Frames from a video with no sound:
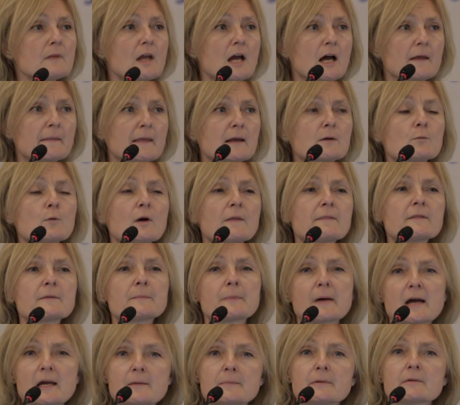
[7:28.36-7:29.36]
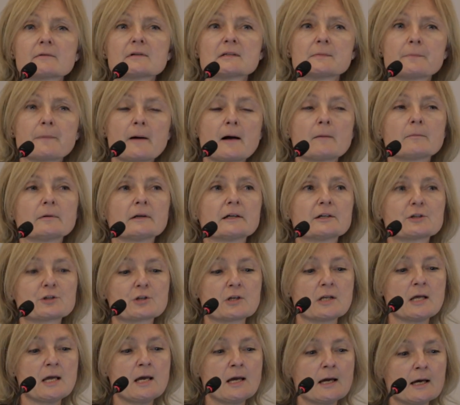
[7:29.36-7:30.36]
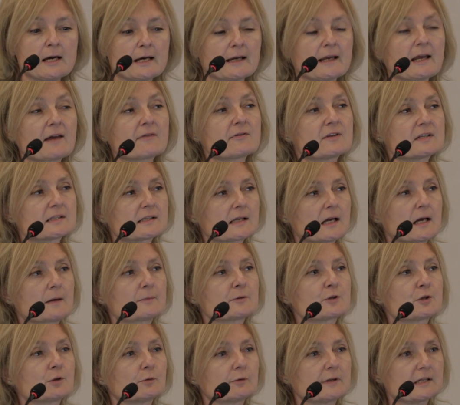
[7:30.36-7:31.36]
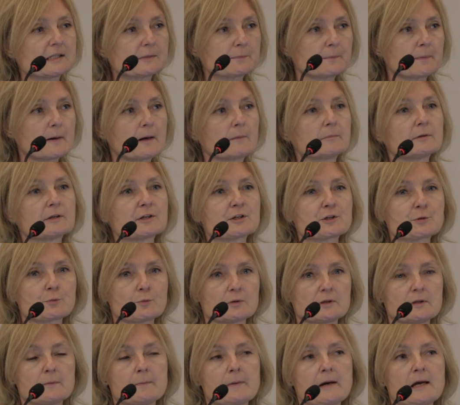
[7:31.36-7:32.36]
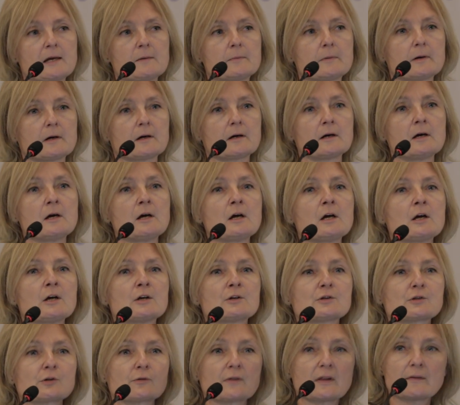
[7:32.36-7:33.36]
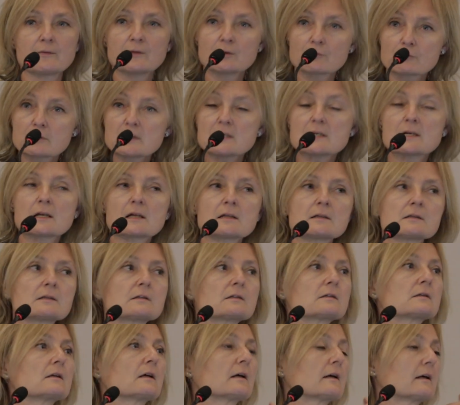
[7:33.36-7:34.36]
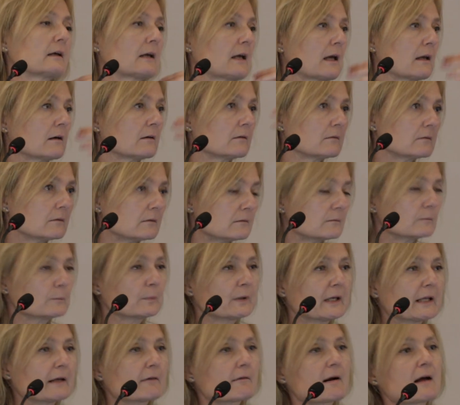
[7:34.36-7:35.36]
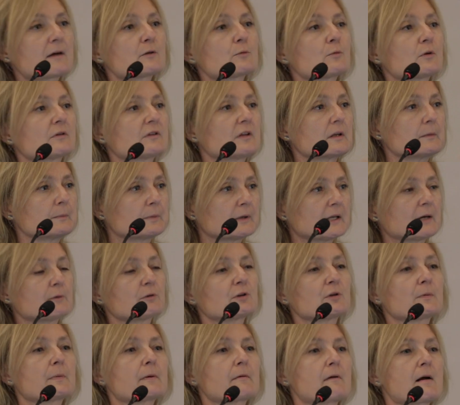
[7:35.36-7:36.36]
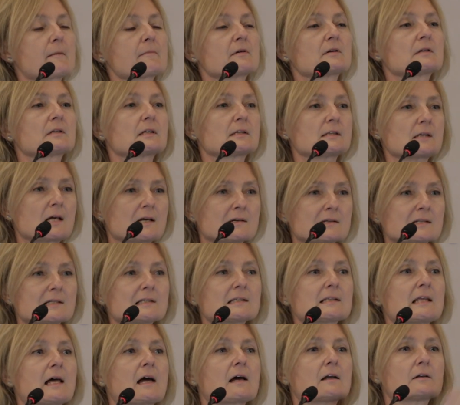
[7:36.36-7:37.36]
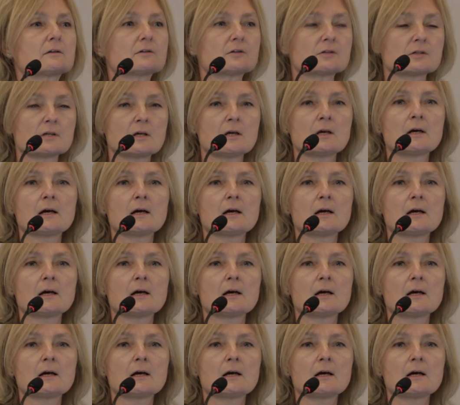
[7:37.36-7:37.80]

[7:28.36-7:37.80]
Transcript: And then when the paper is published, again this capsule is published with the paper, so that the readers can play around with it, play with the parameters, understand